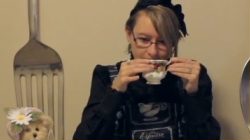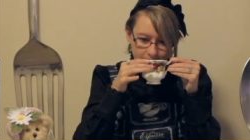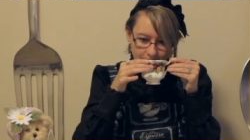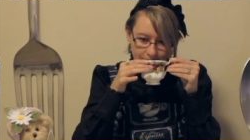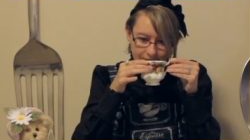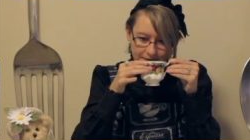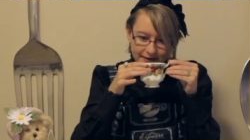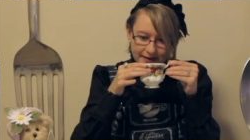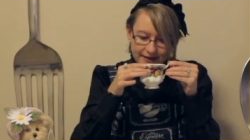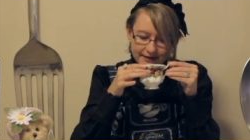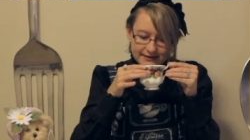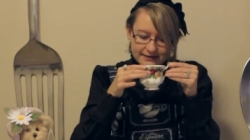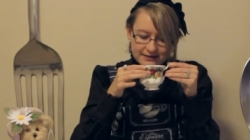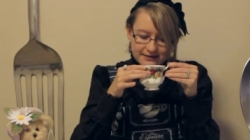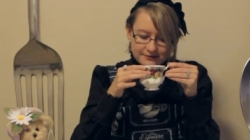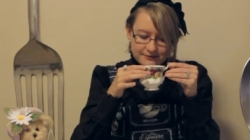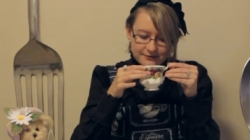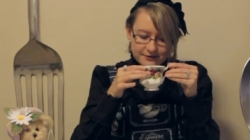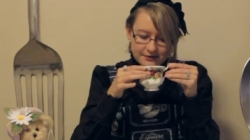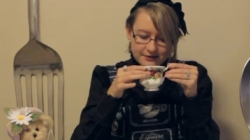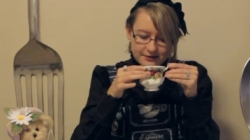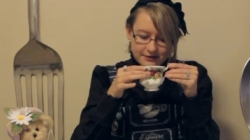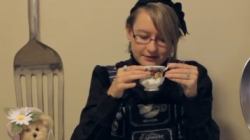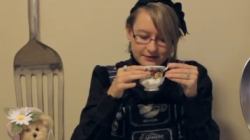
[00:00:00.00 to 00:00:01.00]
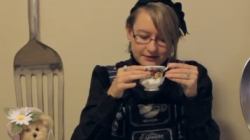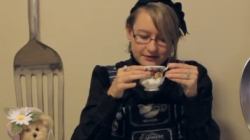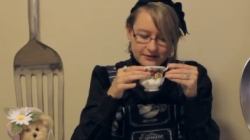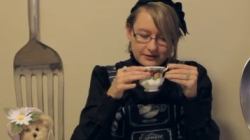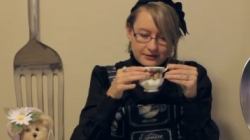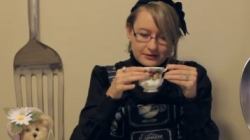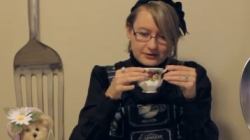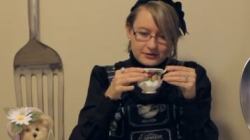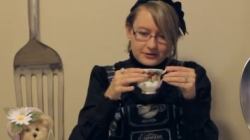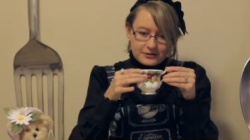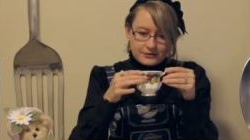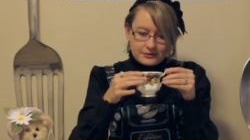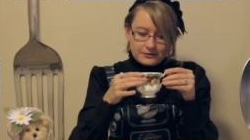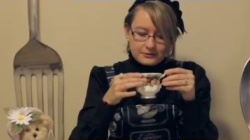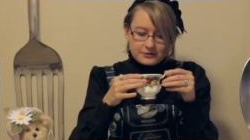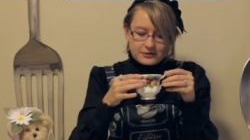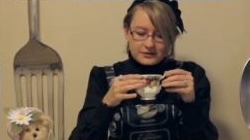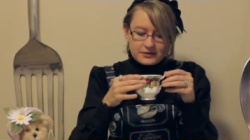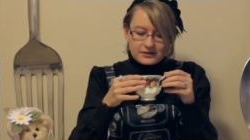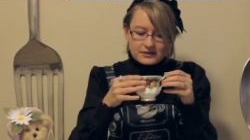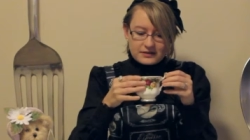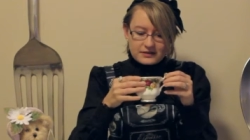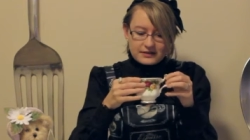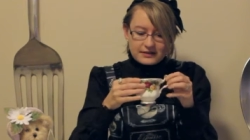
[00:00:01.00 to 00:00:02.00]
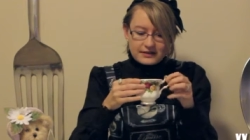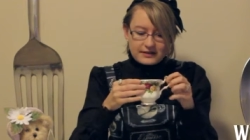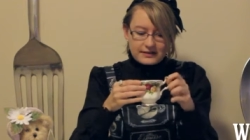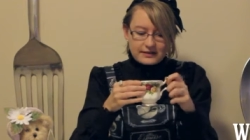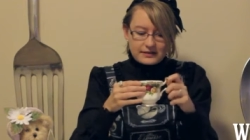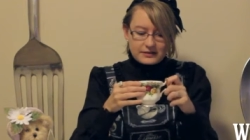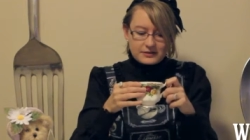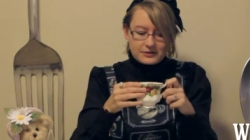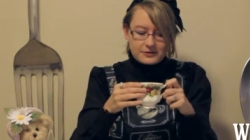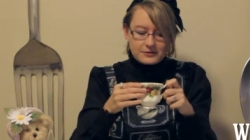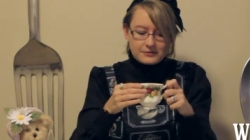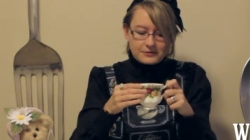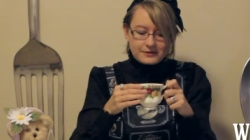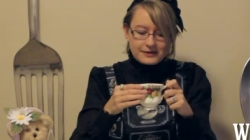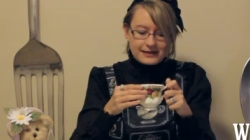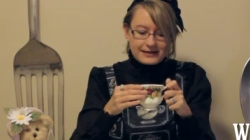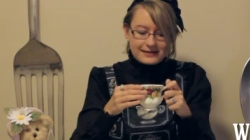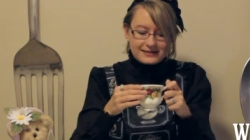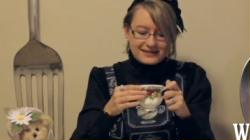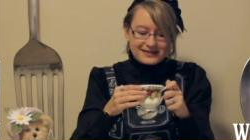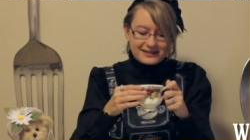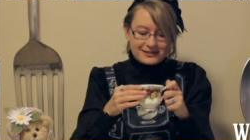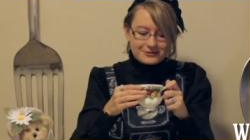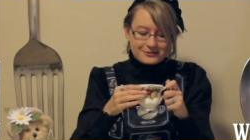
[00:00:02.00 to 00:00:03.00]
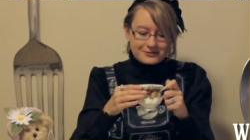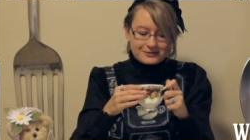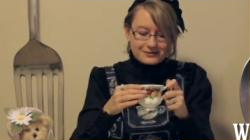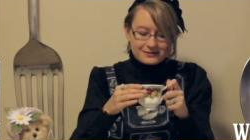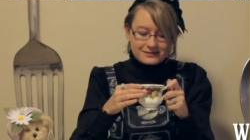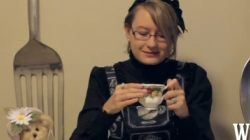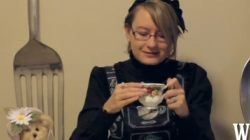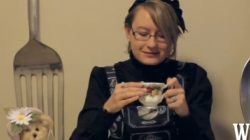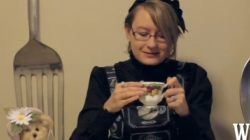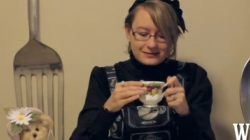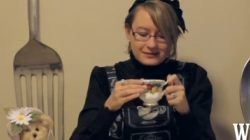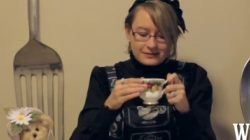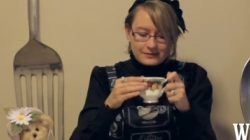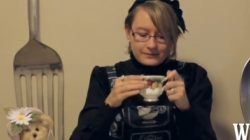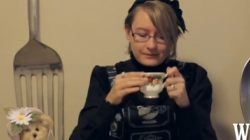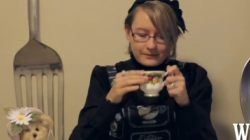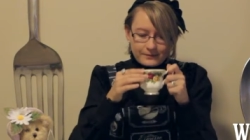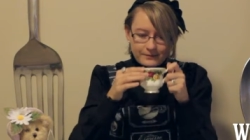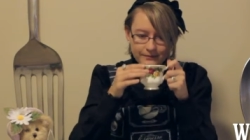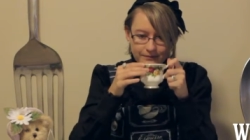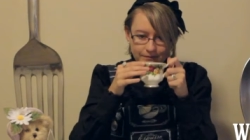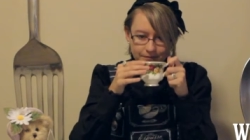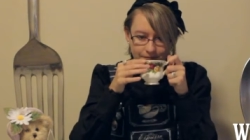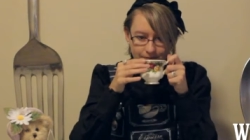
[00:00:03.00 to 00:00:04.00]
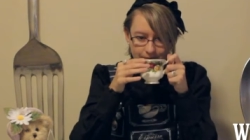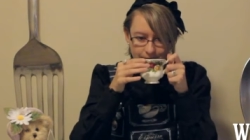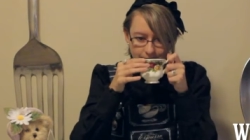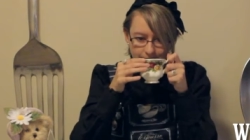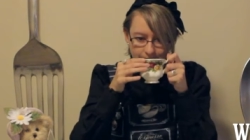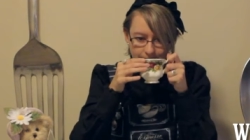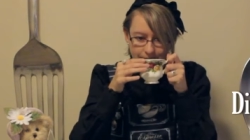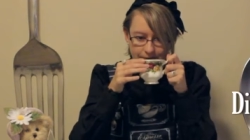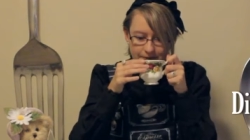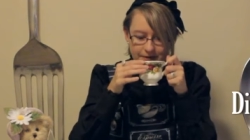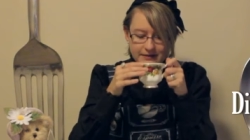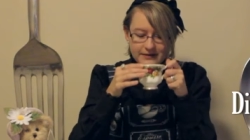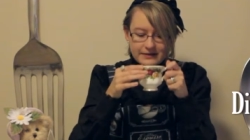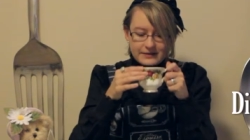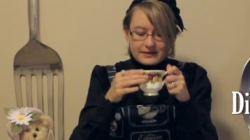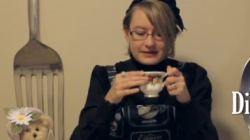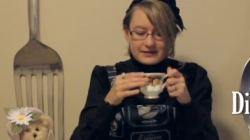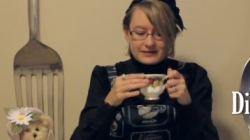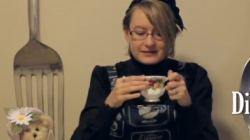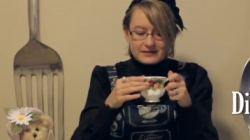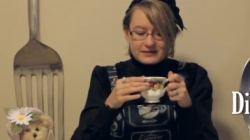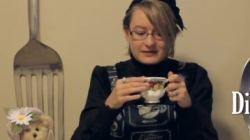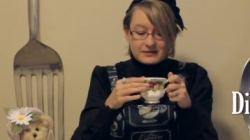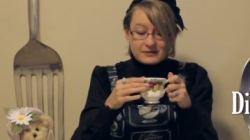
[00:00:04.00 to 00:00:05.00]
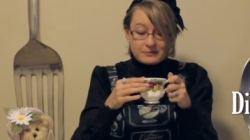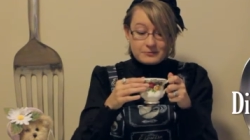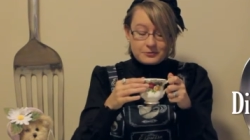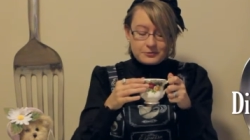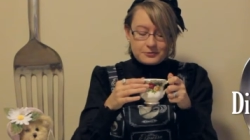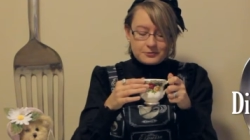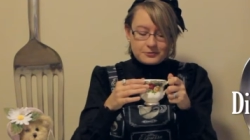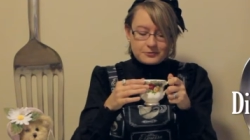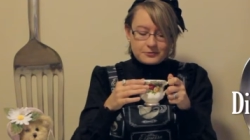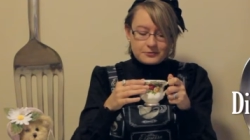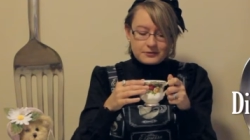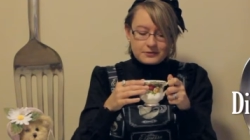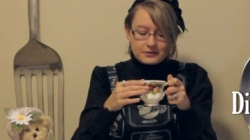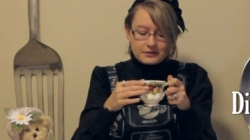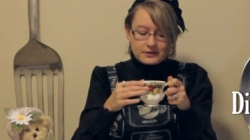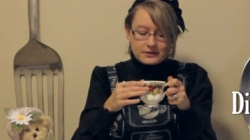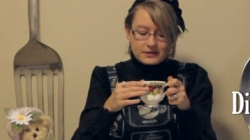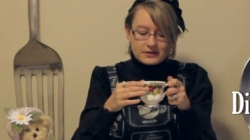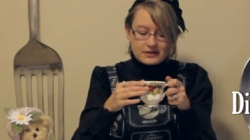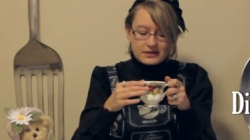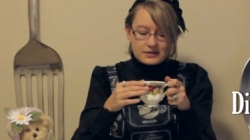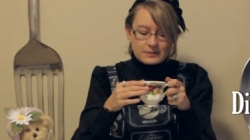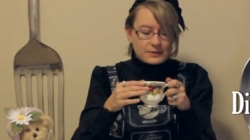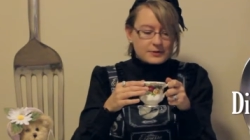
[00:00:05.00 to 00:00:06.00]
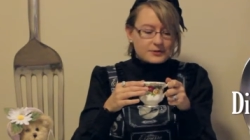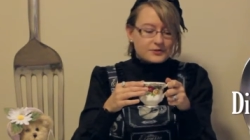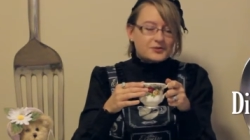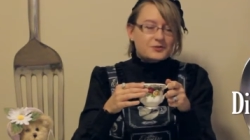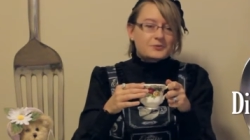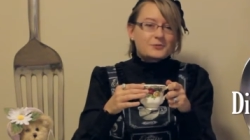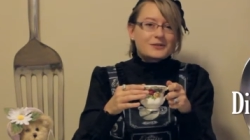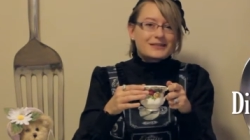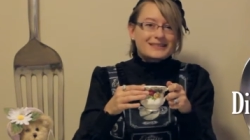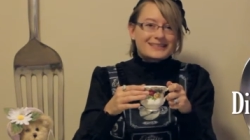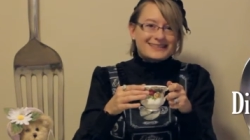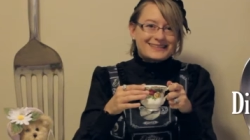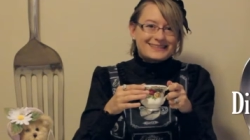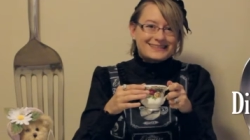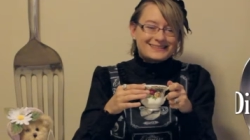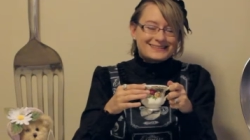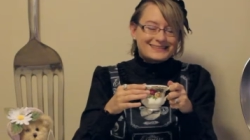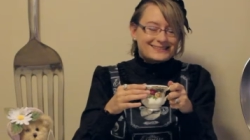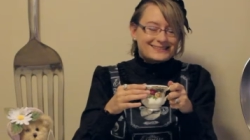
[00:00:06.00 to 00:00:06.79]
maybe that hint of vanilla in there too, just to kind of tone that down. But it smells sweet.